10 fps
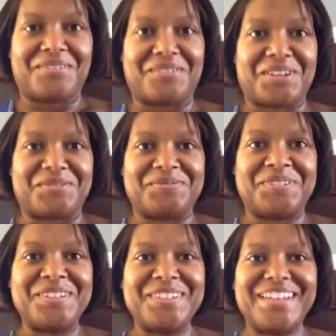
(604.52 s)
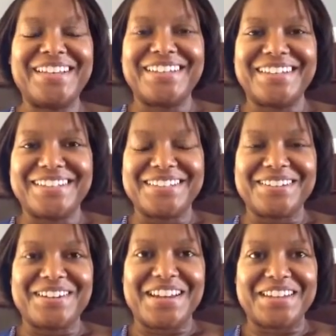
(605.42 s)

Okay. Sorry,